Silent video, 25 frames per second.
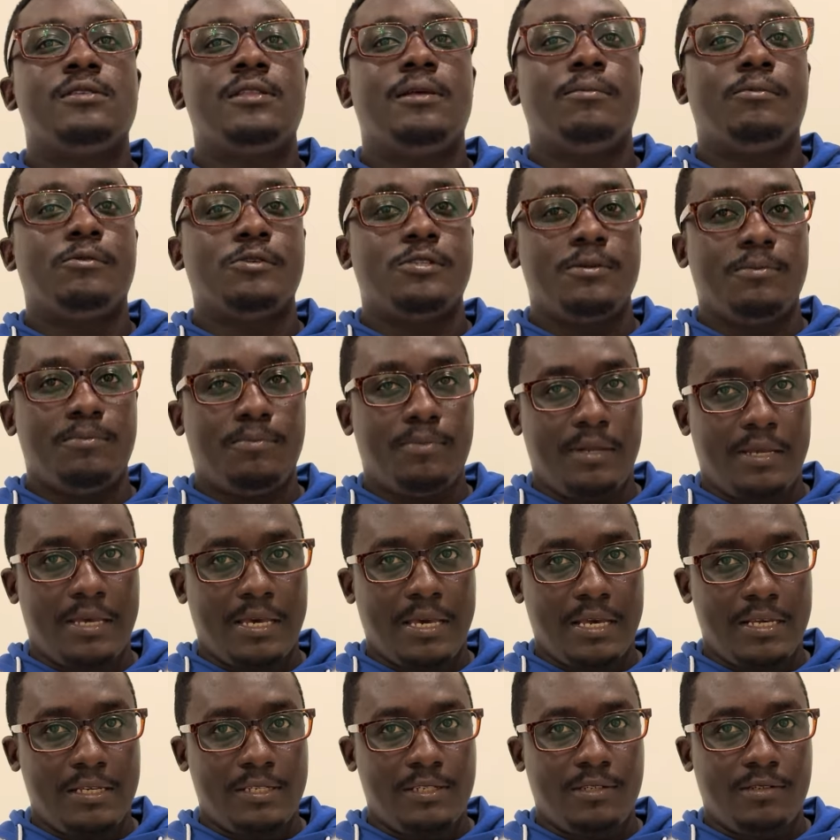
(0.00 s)
the
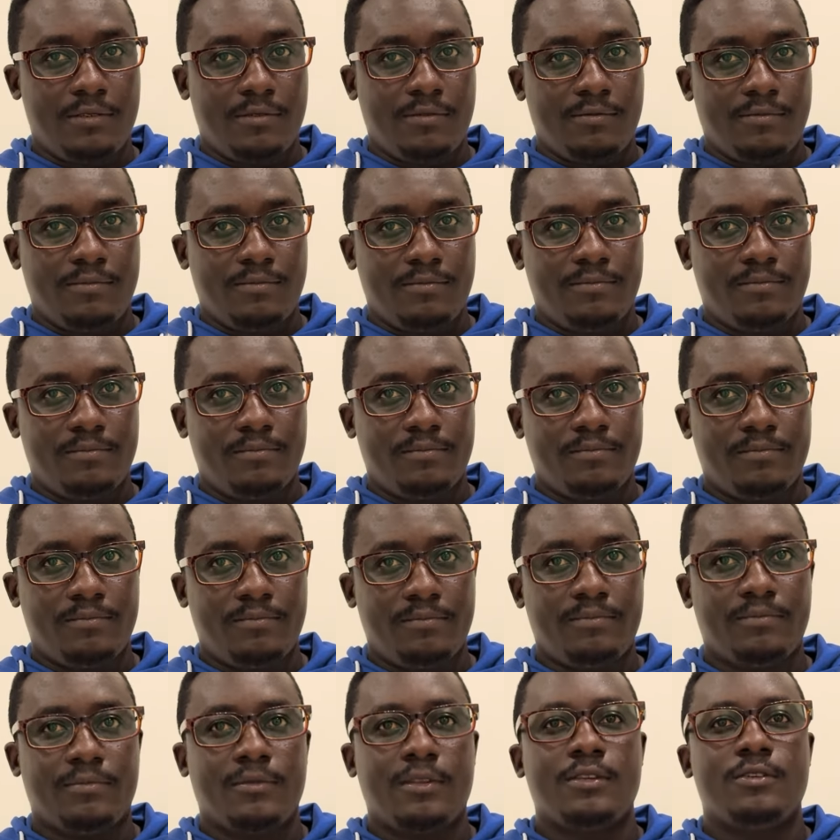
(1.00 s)
multiplication.
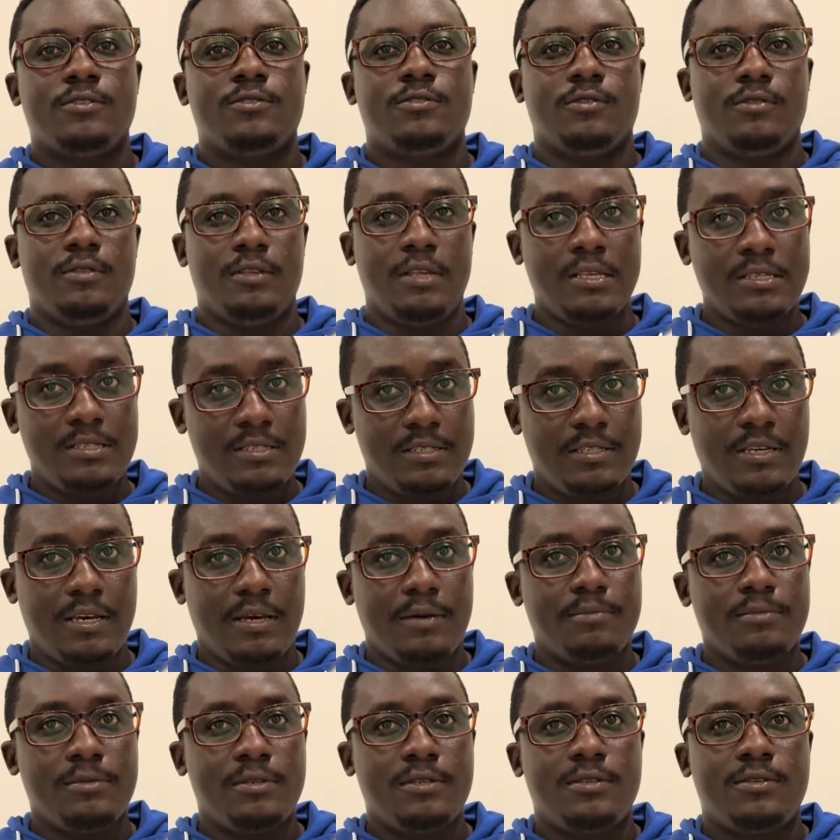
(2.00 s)
So these
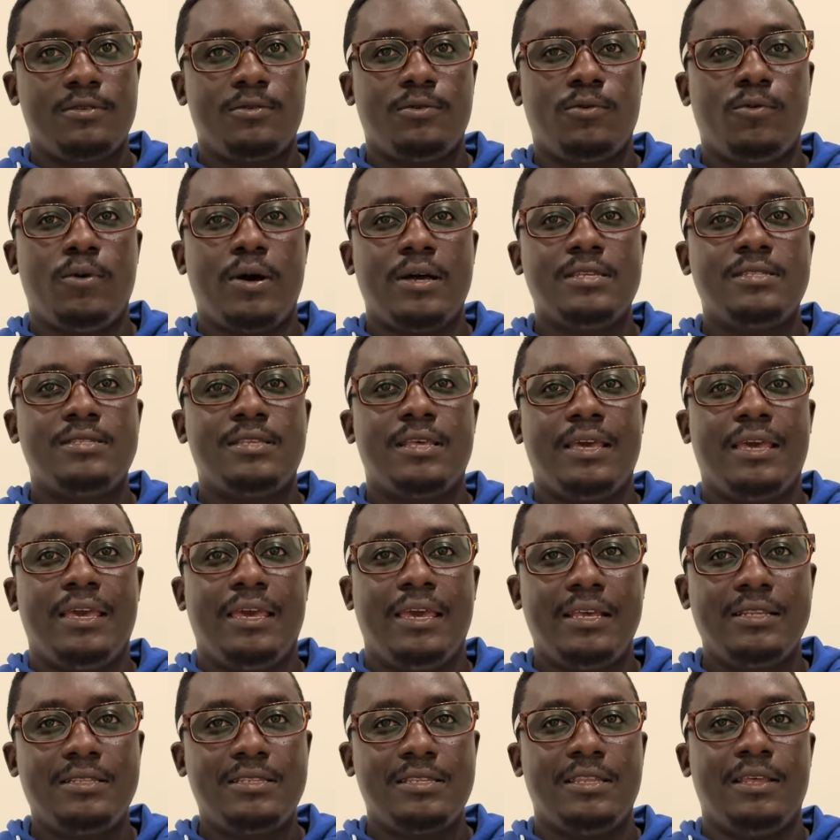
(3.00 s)
germs, once they
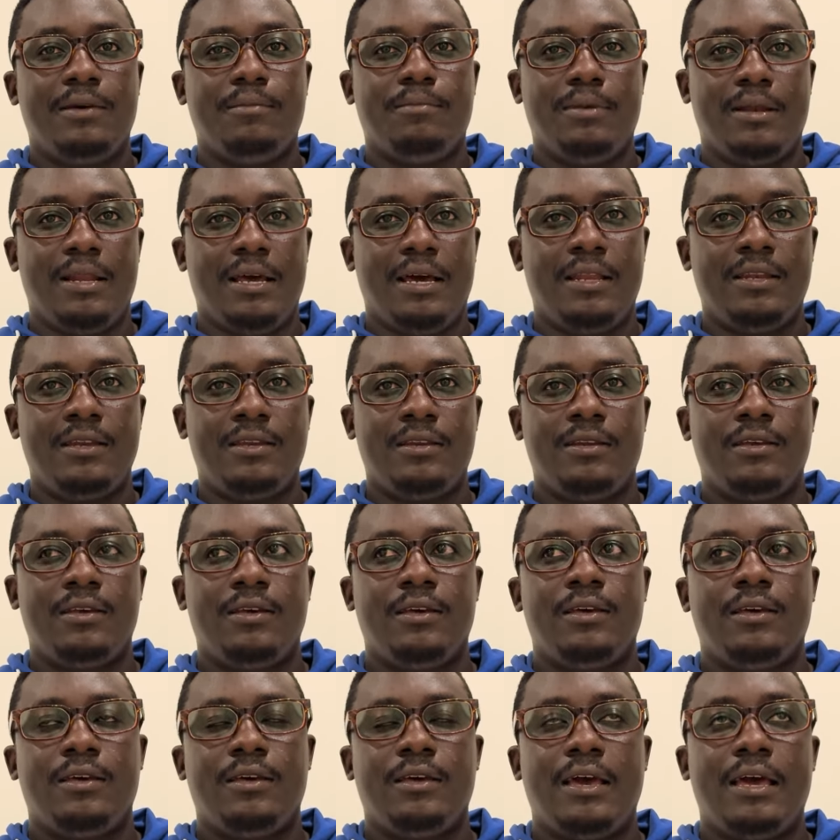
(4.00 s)
hit the blood,
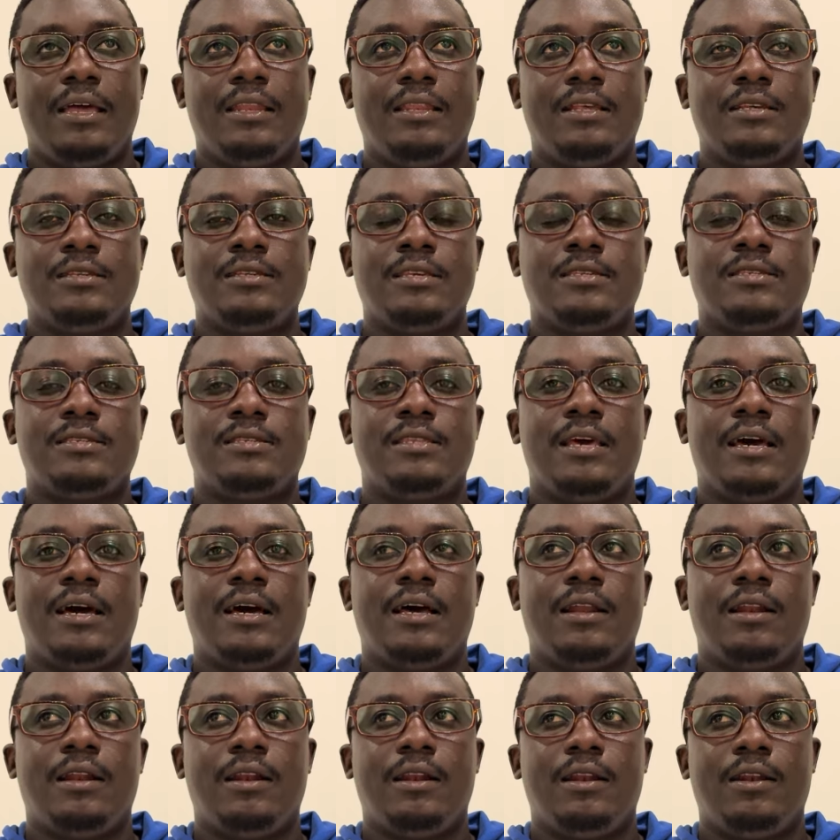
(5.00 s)
and this is
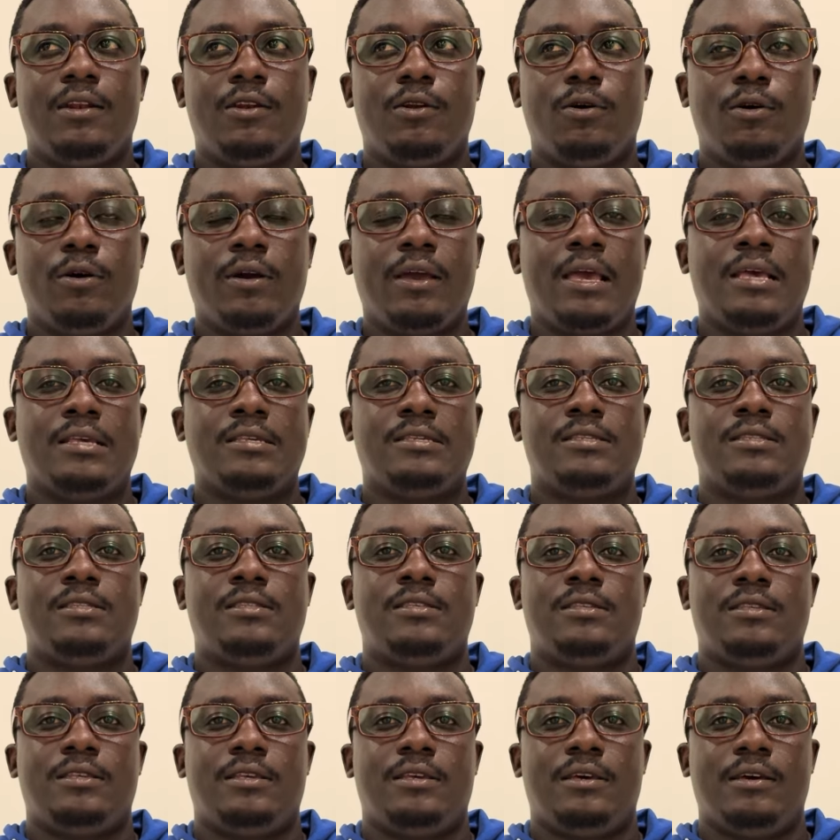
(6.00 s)
their longest
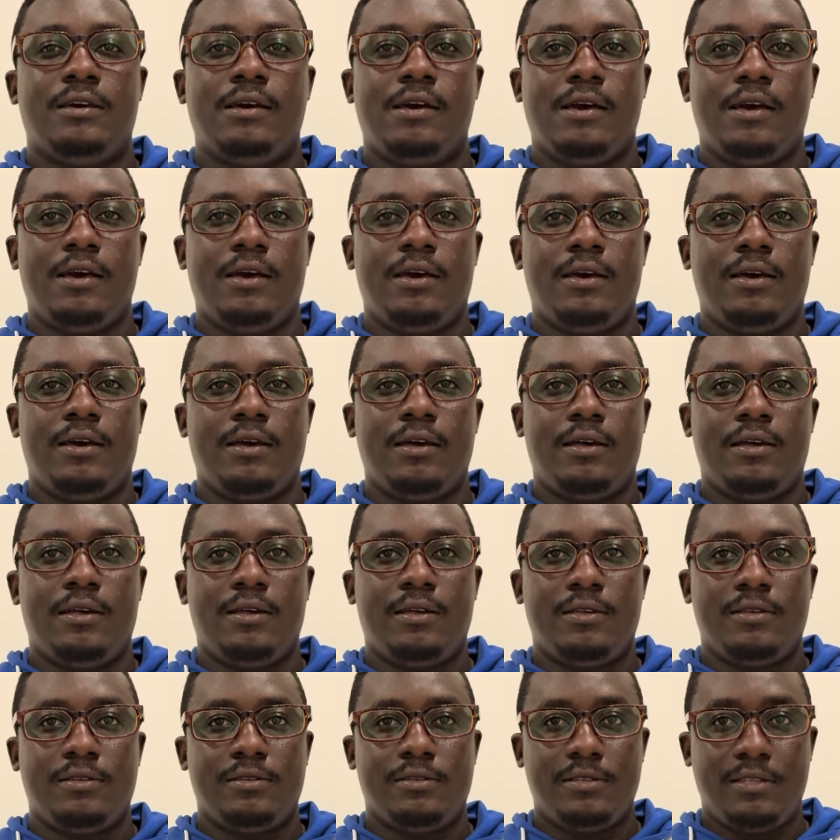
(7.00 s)

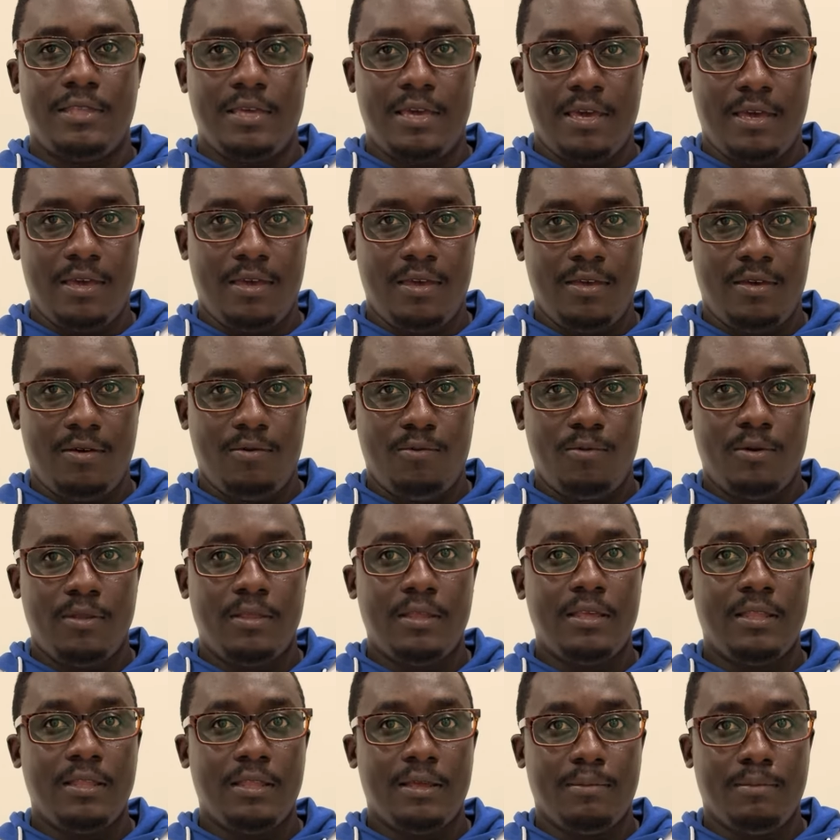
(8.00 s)
stay
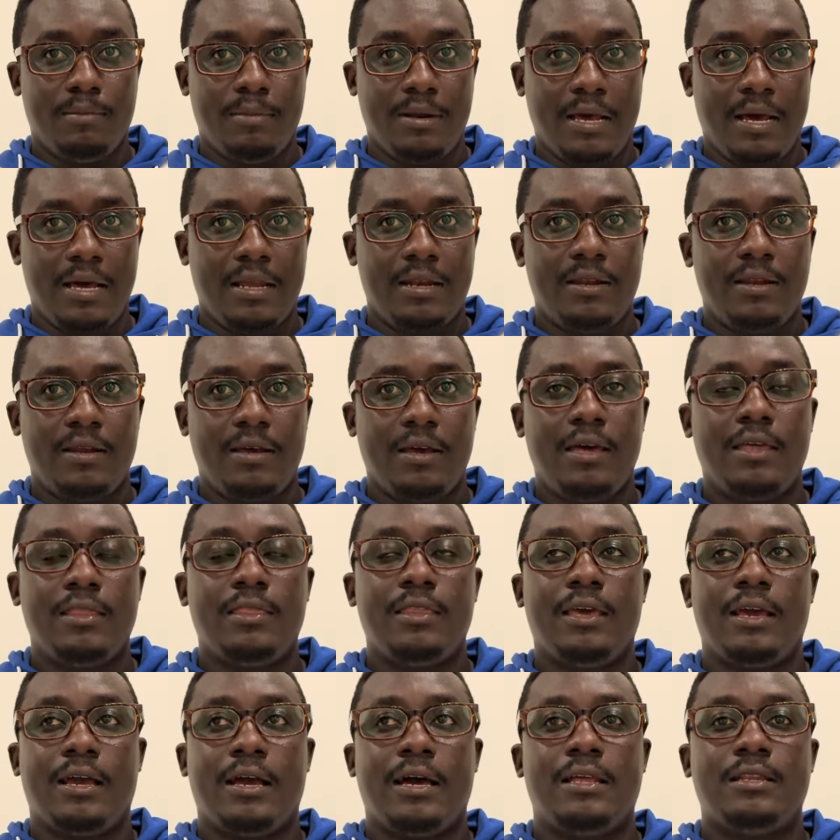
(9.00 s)
within the blood, and
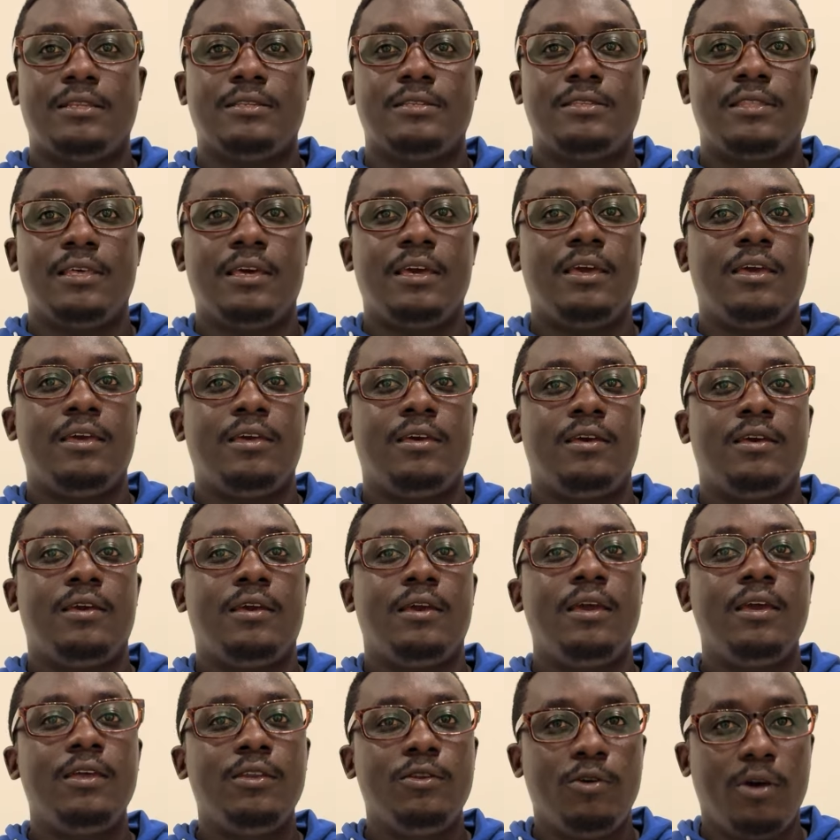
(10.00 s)
they can stay
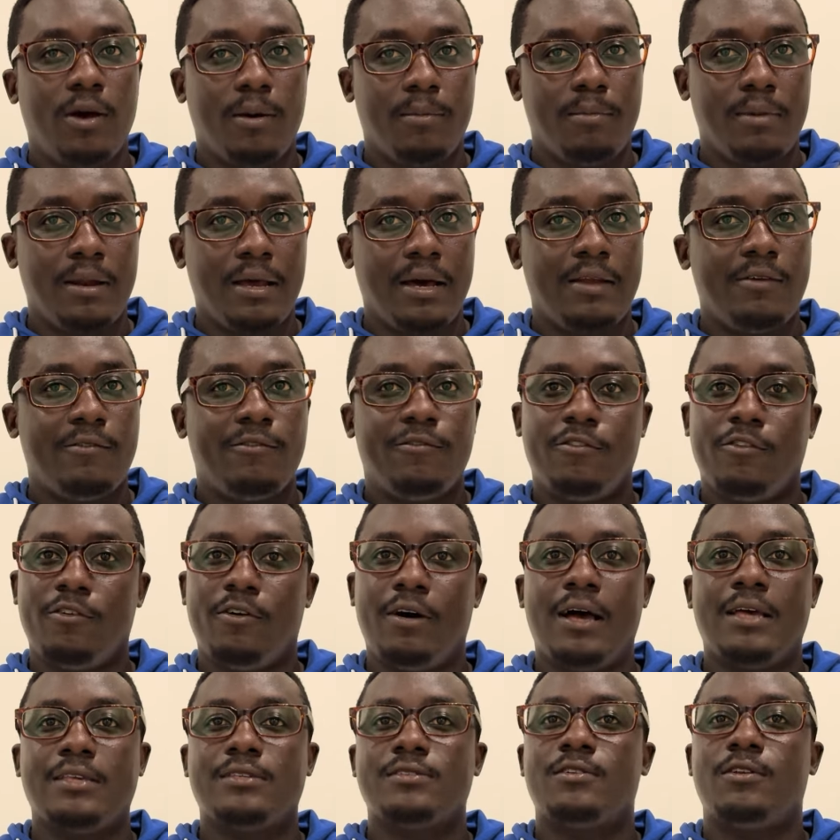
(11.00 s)
in your blood for
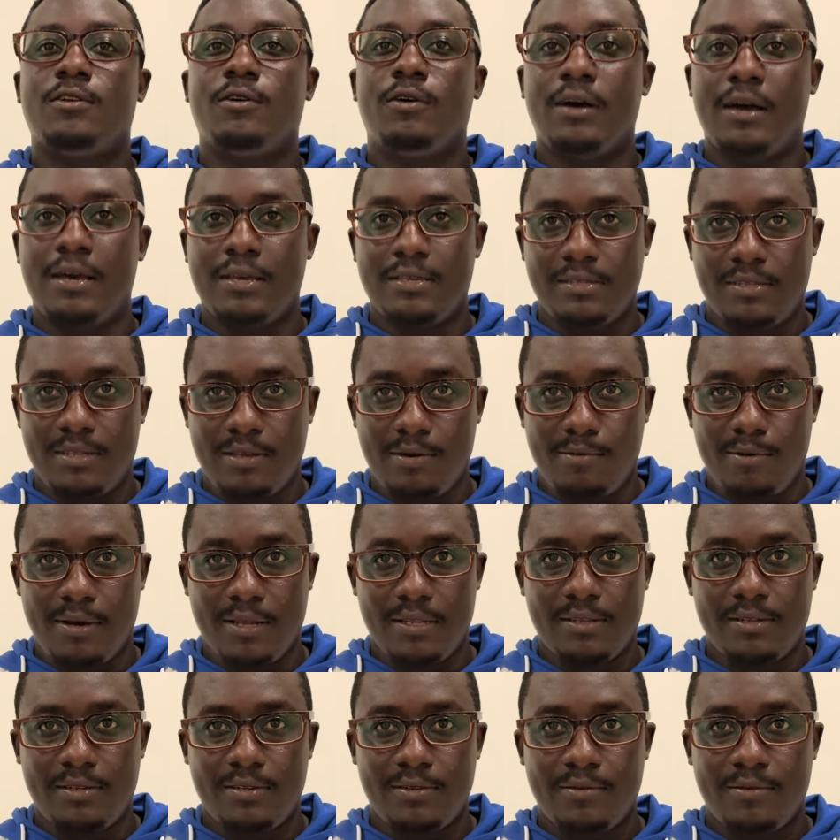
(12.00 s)
as long as they want.